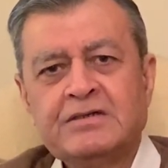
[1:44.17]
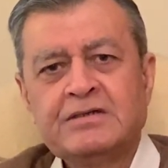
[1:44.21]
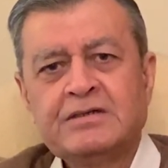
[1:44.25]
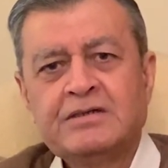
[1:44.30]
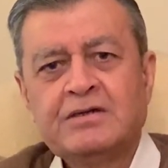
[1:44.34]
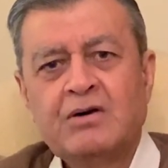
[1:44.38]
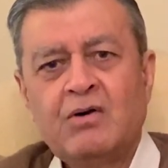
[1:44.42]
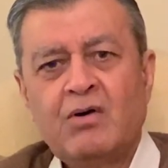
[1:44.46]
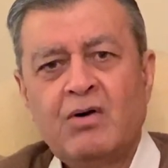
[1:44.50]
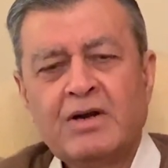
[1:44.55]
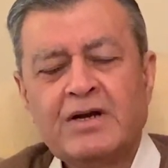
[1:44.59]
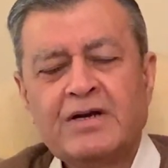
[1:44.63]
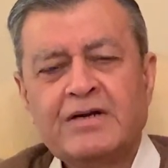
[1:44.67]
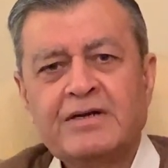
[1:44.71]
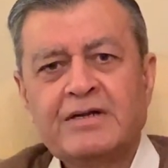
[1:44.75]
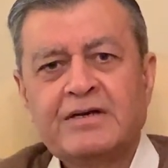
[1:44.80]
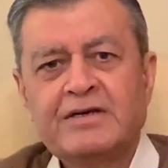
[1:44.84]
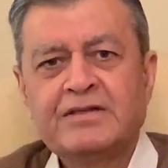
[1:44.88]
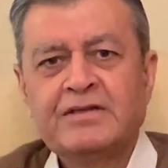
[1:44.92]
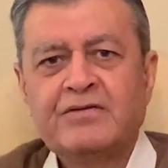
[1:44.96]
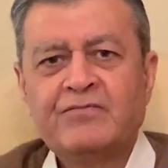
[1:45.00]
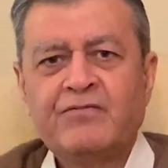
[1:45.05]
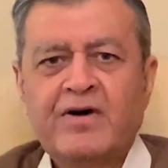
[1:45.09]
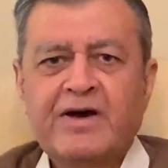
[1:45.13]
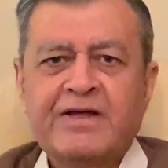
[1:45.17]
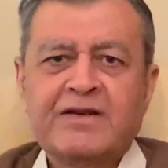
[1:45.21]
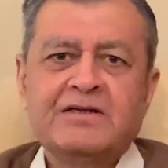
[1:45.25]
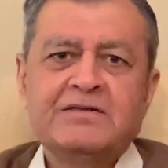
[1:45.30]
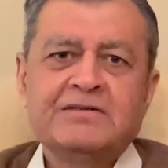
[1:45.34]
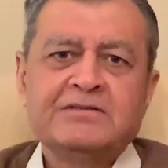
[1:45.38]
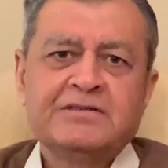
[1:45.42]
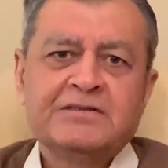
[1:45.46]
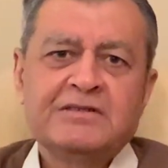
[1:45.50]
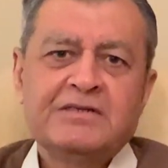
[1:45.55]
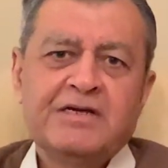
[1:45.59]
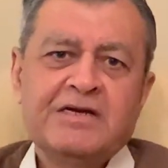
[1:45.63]
Holland in the finals
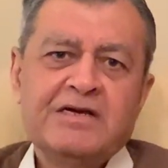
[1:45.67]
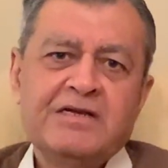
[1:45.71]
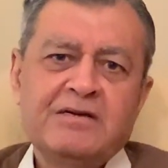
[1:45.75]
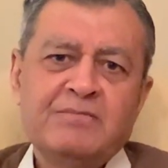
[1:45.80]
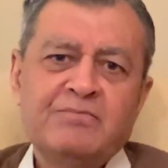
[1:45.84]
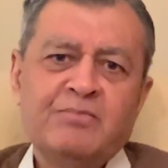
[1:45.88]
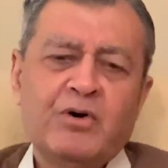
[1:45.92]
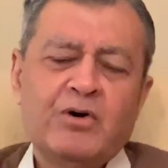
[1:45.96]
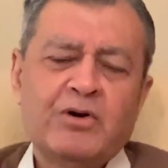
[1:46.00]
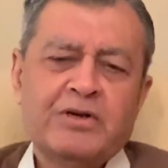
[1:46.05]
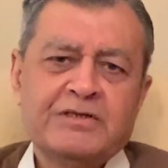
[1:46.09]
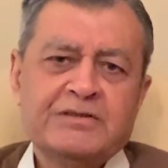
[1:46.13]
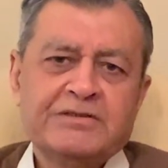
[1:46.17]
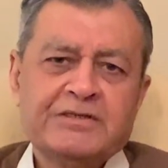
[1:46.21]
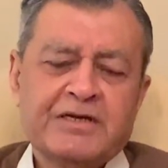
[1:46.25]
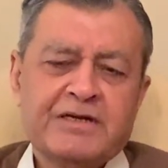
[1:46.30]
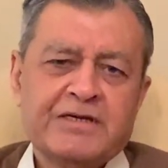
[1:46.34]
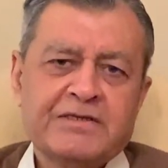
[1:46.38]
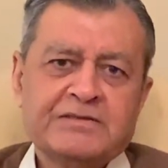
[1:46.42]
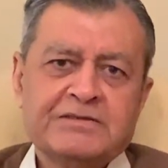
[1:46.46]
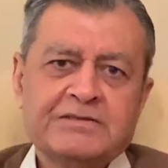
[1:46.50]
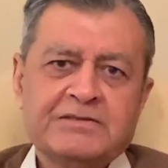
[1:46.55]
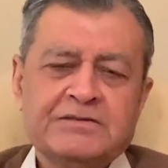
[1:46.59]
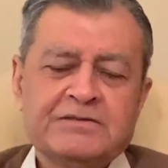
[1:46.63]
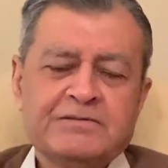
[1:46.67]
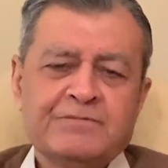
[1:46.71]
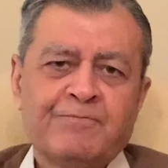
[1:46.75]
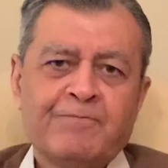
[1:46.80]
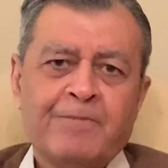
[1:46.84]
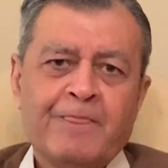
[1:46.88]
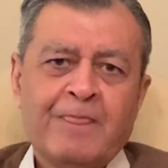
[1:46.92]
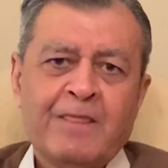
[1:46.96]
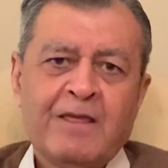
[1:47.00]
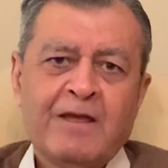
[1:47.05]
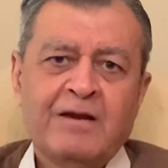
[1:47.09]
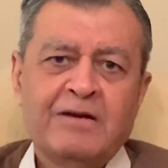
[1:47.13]
in Buenos Aires.
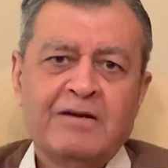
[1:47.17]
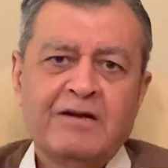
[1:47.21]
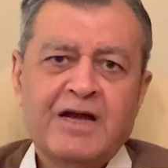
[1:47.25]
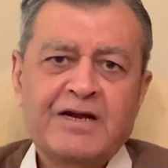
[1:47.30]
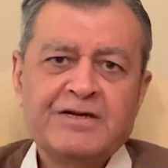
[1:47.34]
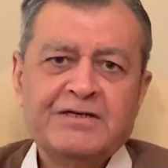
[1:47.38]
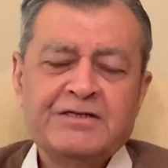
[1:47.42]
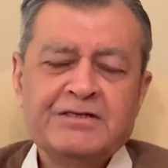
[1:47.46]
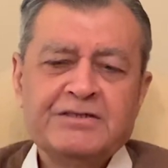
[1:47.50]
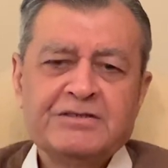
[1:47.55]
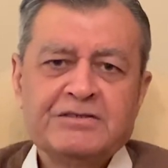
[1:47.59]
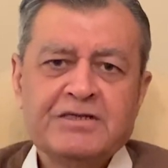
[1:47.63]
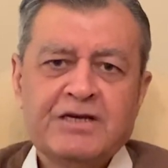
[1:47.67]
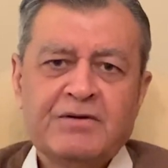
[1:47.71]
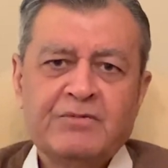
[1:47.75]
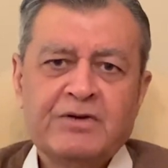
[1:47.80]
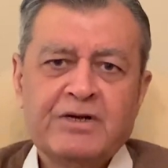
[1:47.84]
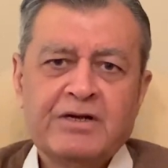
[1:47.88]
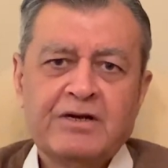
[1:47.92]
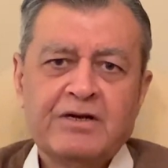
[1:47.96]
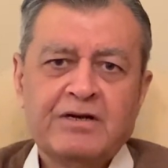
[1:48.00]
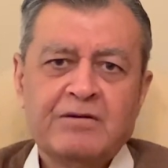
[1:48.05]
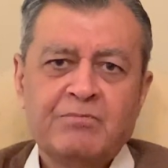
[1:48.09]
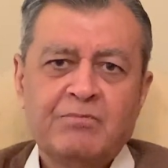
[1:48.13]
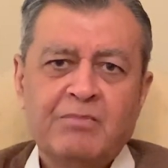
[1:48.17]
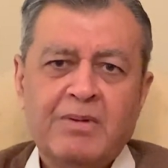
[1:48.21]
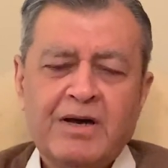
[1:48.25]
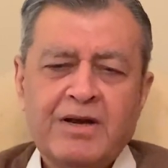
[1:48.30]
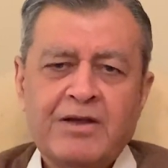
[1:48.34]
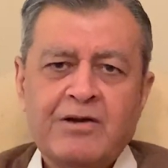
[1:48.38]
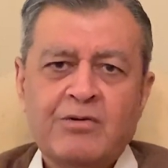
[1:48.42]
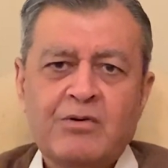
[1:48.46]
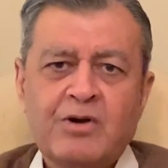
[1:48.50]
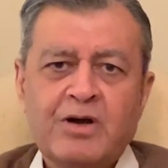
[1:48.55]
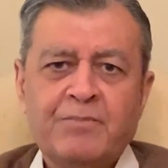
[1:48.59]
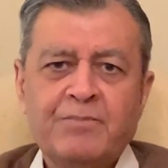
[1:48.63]
1978, Mario
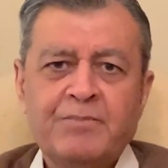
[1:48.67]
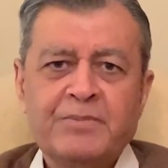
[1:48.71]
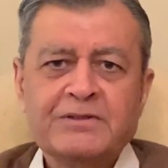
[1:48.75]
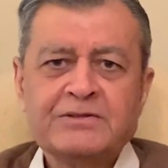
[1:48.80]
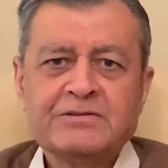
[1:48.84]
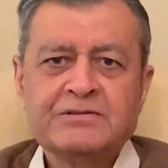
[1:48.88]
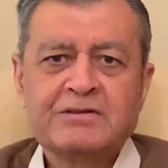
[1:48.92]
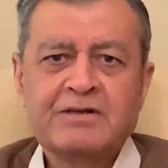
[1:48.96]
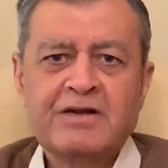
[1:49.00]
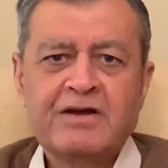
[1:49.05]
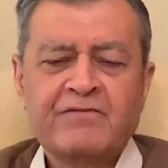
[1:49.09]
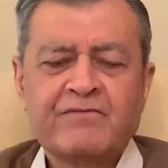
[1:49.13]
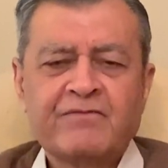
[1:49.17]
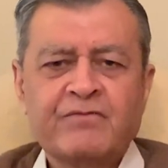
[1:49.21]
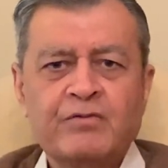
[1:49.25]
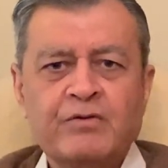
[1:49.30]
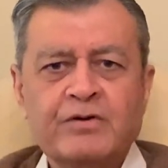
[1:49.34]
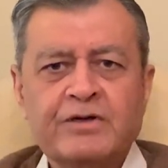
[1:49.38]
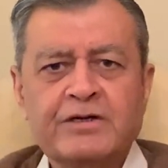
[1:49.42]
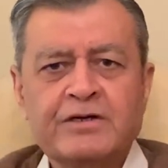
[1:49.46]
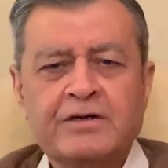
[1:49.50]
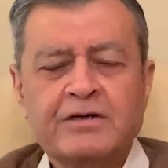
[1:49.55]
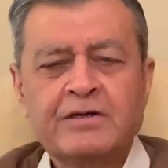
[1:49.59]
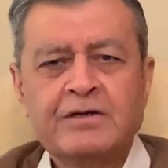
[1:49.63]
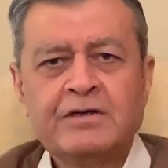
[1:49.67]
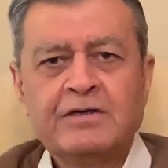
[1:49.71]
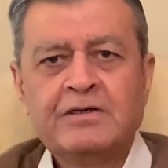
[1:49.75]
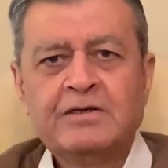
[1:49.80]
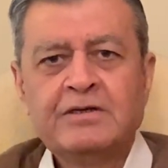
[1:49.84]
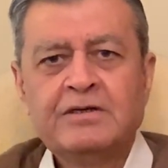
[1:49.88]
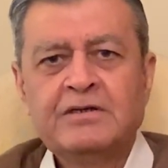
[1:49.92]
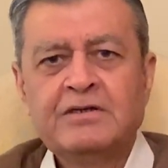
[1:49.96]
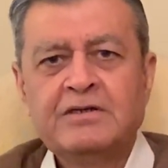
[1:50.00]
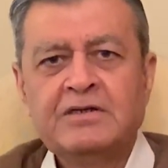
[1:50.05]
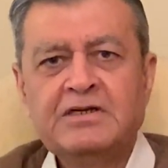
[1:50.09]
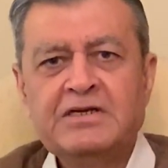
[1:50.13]
Kempes, left-footed,
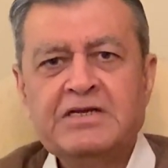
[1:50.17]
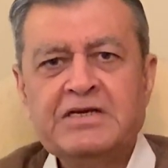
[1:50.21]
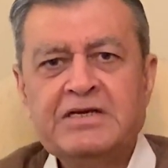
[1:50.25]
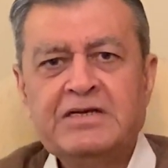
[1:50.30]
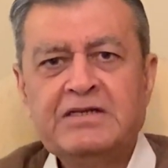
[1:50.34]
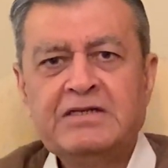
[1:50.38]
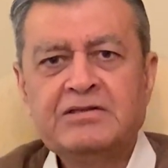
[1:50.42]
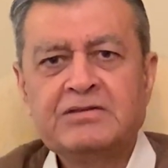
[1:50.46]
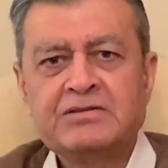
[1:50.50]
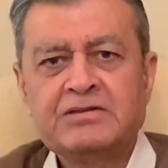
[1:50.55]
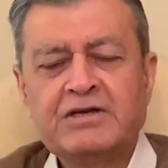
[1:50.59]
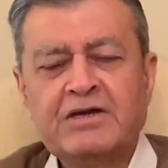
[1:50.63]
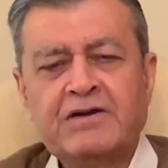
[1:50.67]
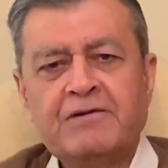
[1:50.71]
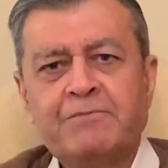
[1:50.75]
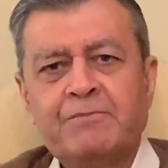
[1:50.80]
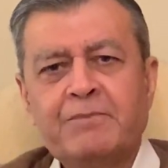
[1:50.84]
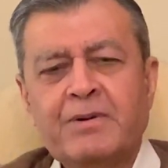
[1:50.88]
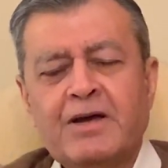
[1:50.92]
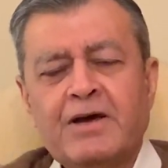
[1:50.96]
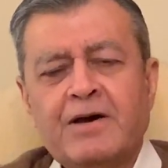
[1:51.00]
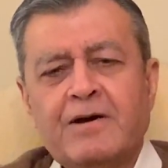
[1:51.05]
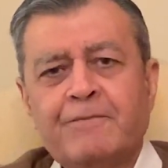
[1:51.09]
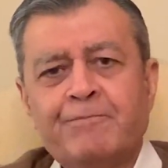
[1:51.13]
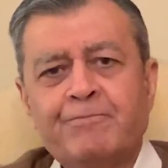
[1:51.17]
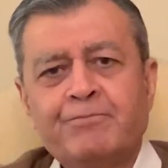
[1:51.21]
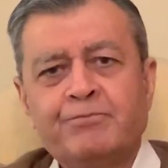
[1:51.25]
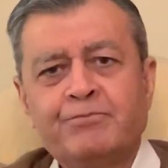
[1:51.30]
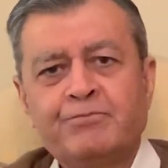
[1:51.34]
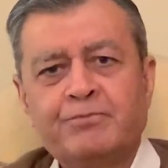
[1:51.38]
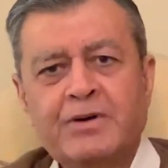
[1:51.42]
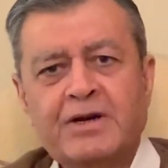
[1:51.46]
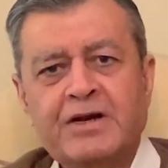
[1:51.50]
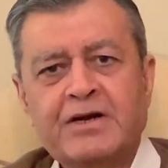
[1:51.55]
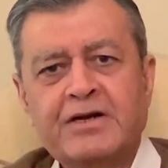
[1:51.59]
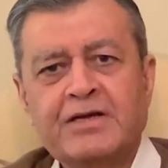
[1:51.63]
lean, thin player,
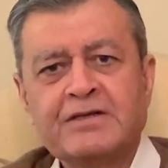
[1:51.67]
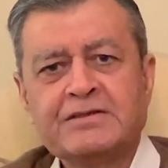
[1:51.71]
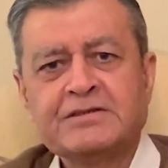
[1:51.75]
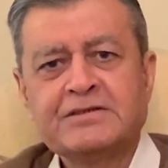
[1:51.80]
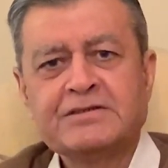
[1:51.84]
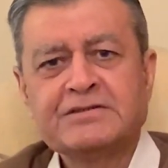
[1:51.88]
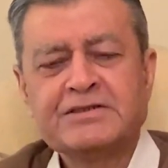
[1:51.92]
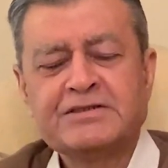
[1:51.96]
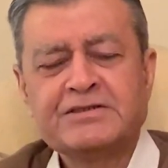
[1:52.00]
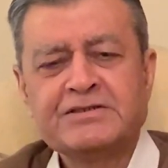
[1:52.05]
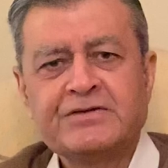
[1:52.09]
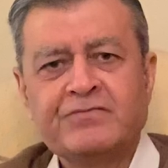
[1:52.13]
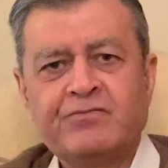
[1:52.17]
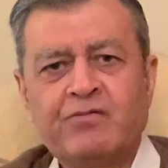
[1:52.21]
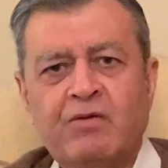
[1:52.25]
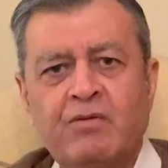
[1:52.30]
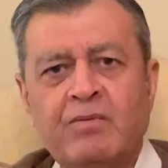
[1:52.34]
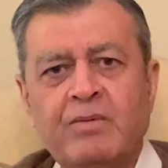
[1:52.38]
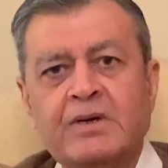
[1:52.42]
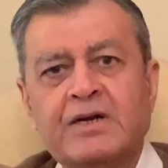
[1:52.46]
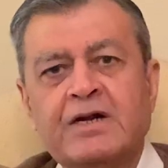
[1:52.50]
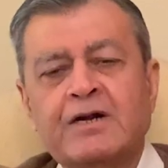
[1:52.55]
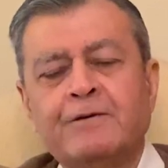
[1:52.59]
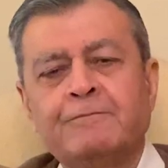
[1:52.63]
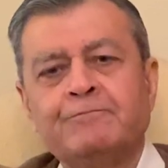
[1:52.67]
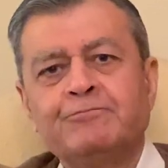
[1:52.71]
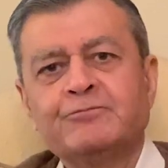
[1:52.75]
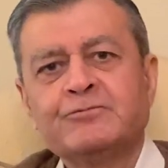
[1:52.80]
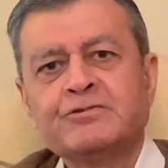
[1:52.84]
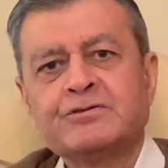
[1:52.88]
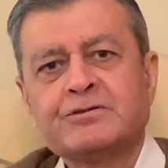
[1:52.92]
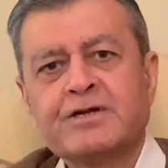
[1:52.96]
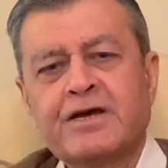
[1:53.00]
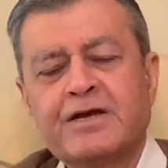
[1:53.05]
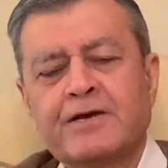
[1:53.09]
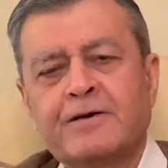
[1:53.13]
played as a centre forward,
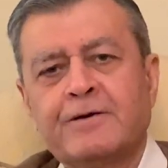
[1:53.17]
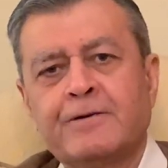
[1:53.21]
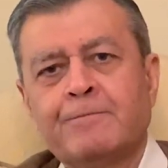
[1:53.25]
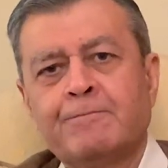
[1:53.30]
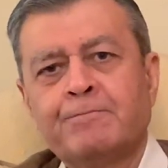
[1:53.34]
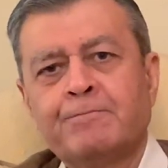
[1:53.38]
striker.